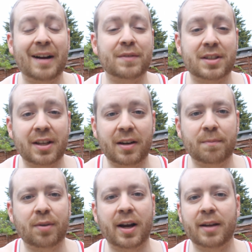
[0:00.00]
haven't seen
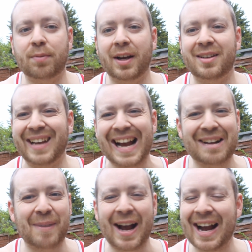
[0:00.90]
him play, played
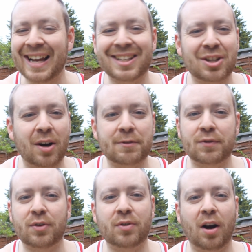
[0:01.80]
about eight times
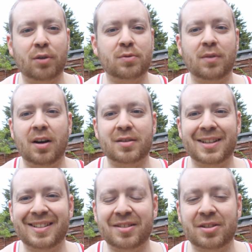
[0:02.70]
for Newcastle last
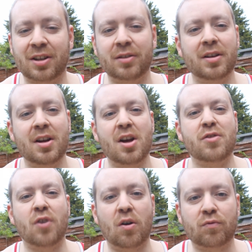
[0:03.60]
season, so
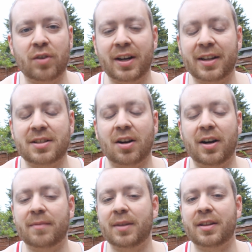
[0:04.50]
not really
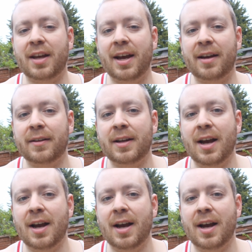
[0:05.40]
exciting me there.